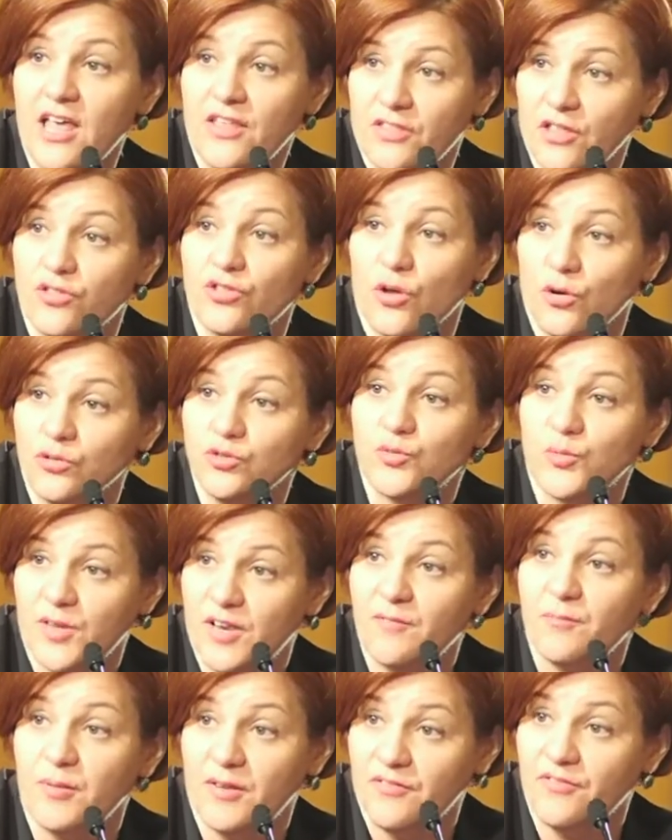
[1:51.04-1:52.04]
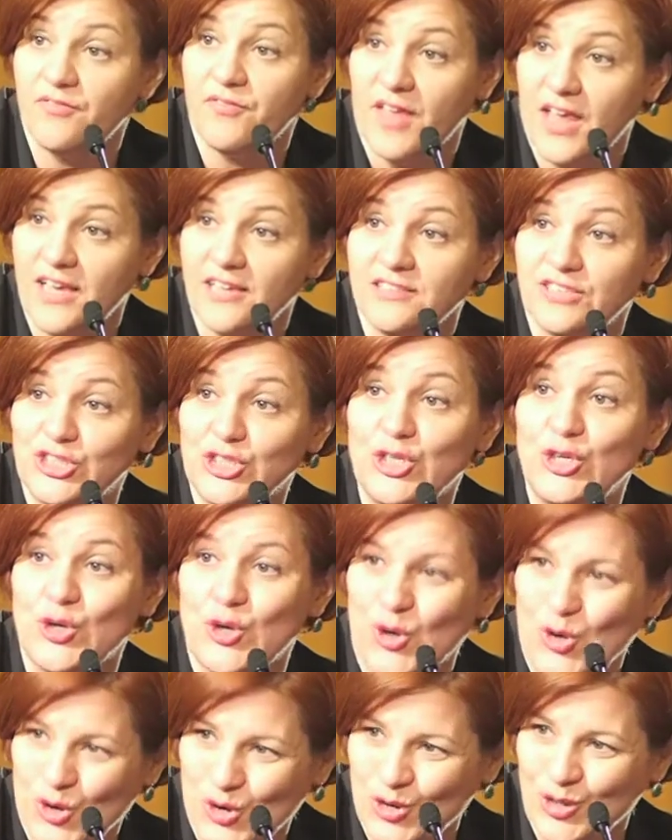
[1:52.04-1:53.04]
that those would have been phased
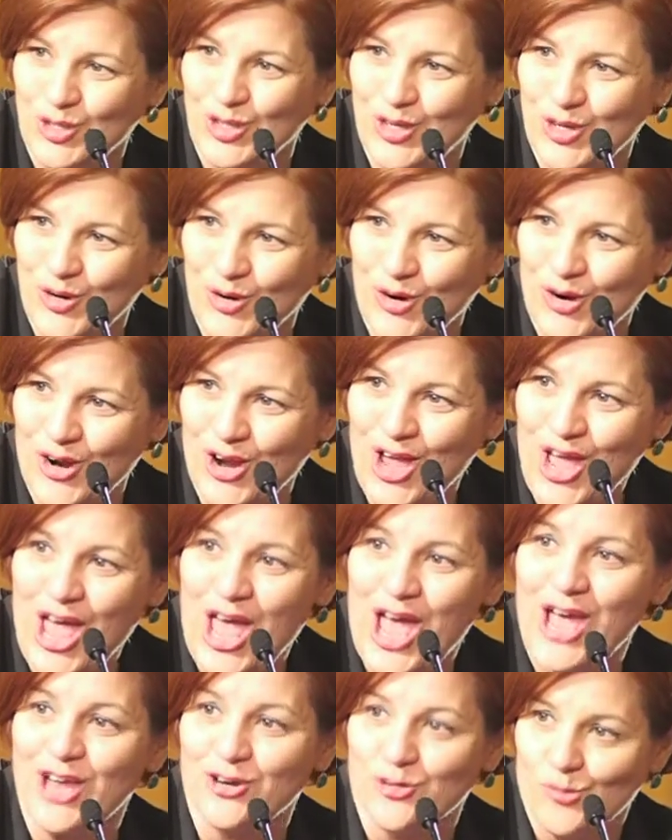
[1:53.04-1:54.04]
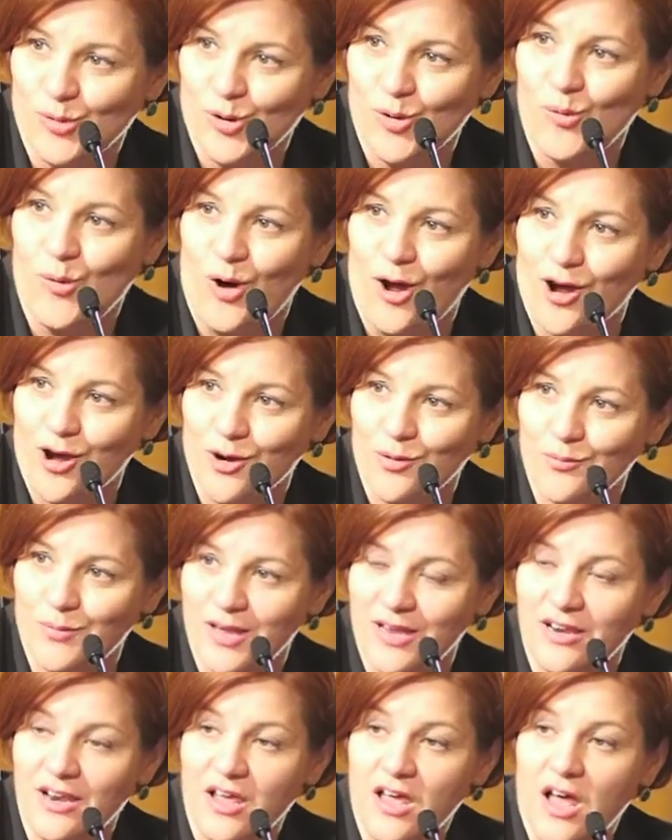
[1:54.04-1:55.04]
in earlier, and a
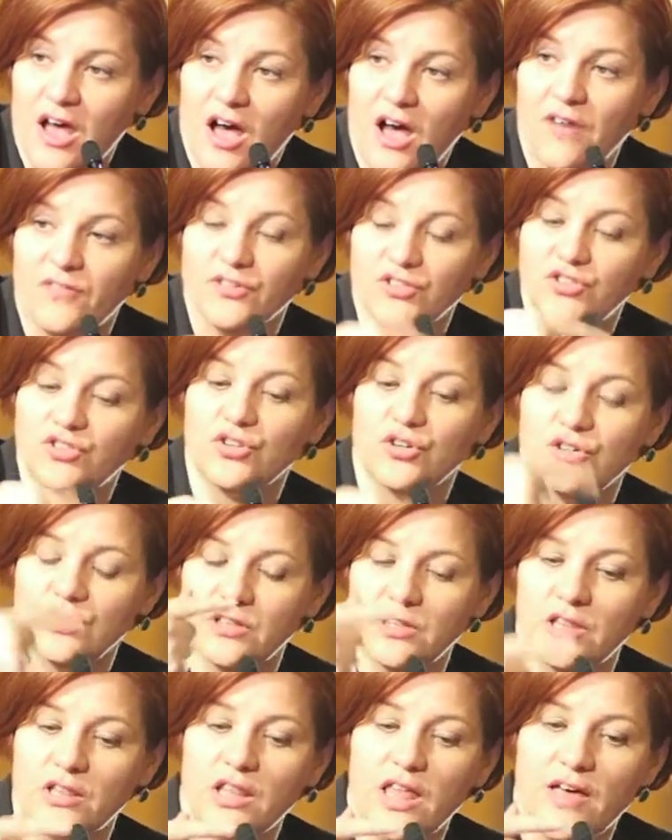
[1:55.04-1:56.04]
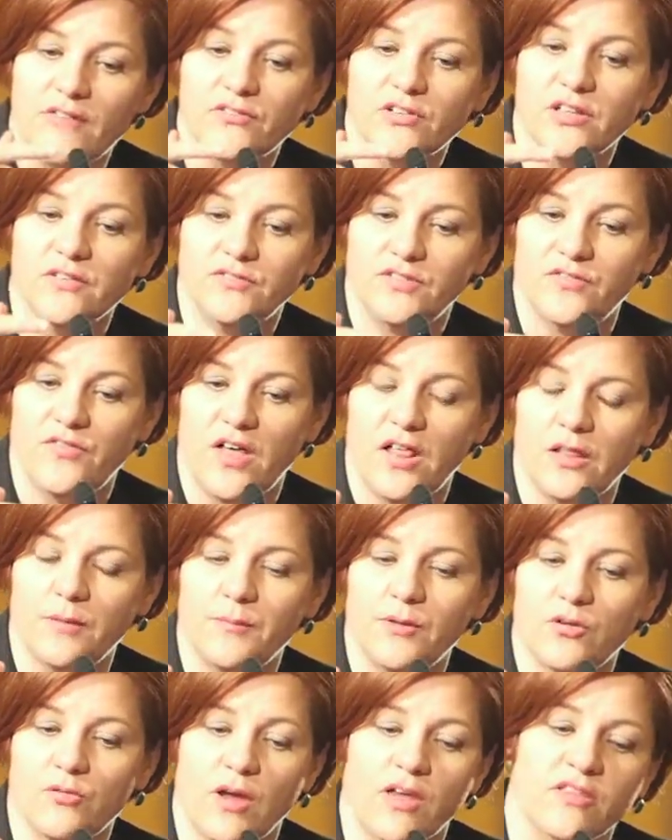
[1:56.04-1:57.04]
requirement of a certain level of
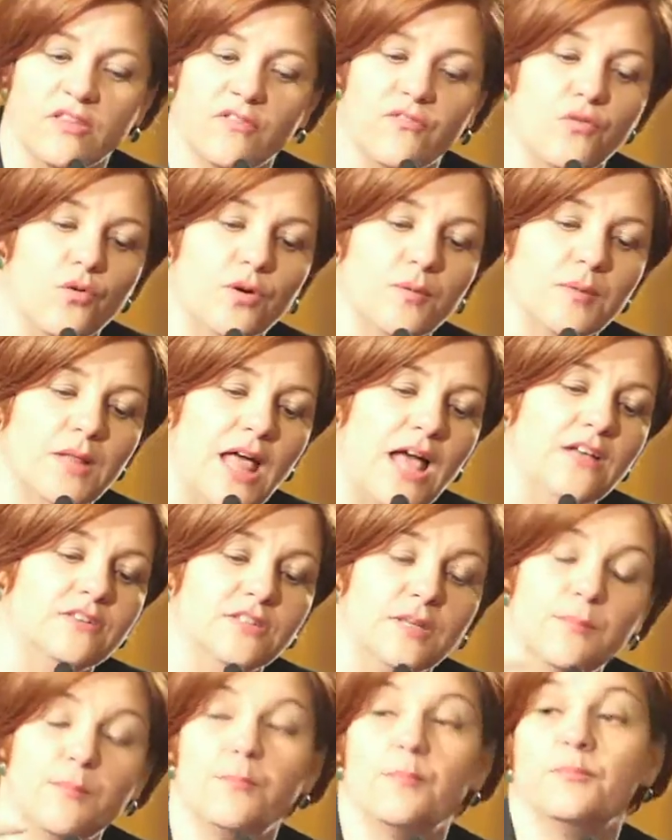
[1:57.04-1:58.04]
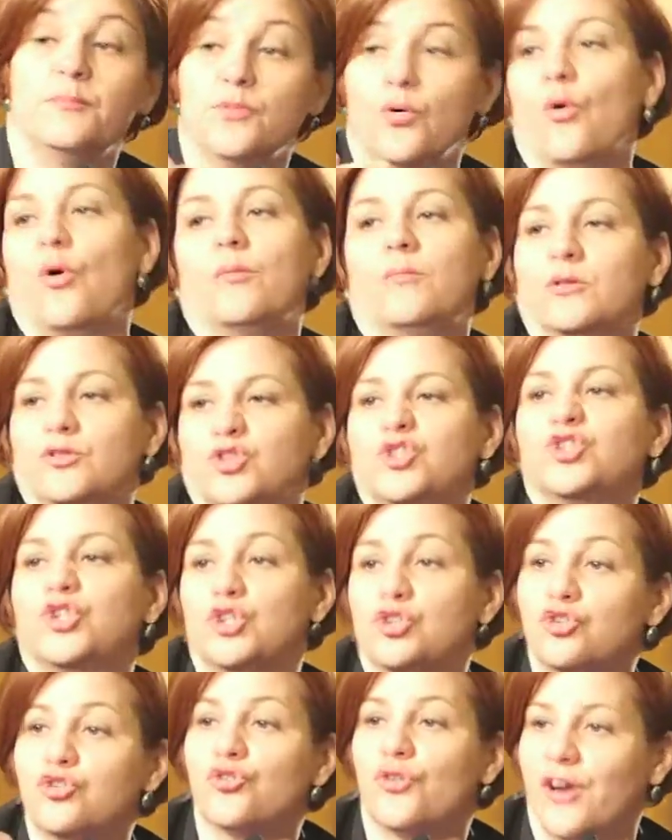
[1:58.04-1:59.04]
development around the affordable housing almost
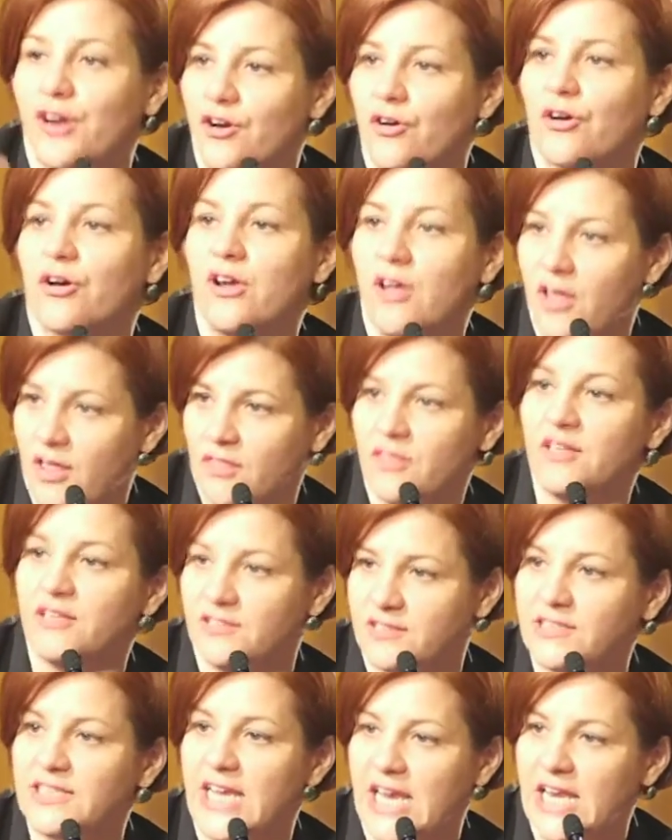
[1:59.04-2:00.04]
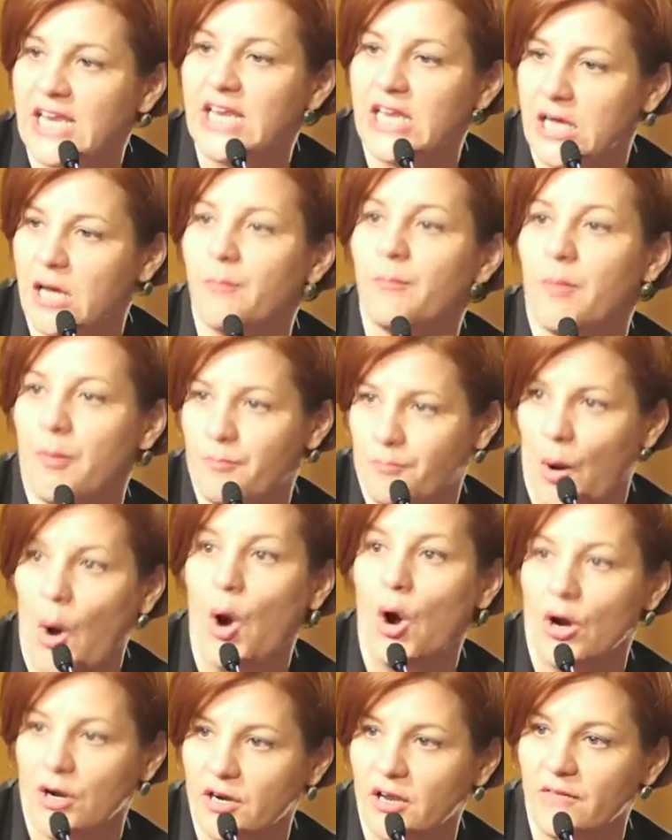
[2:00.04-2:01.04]
to trigger the stadium
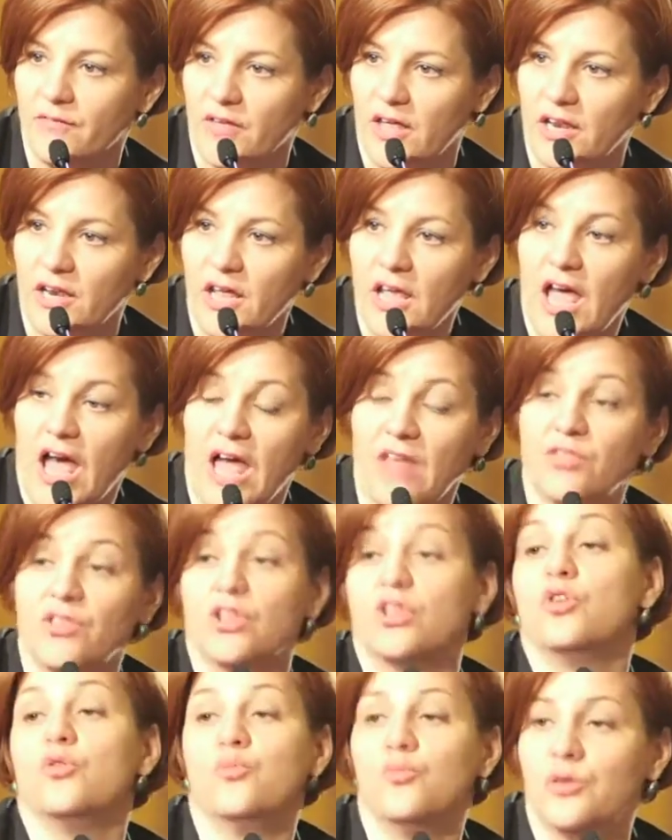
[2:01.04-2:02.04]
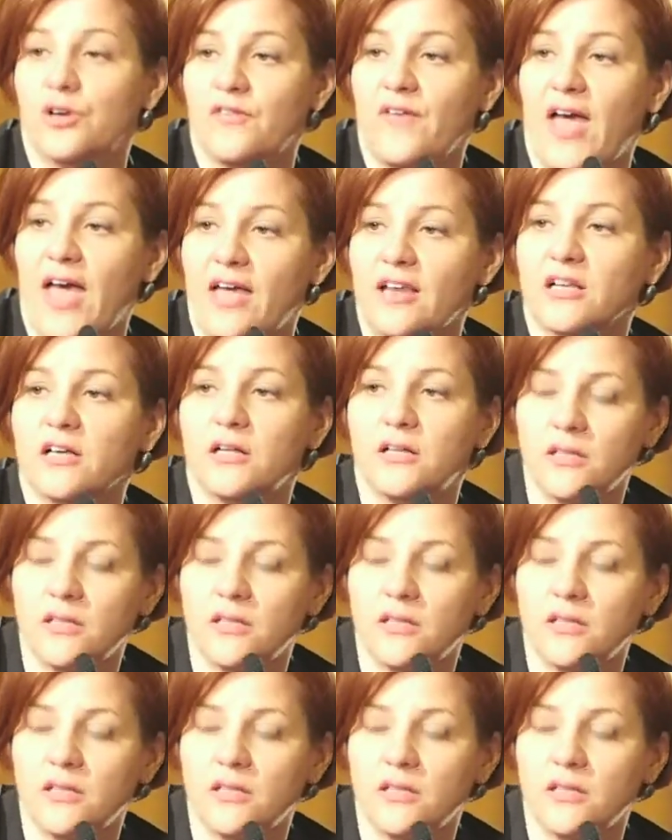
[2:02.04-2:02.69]
part of it. I think you would have had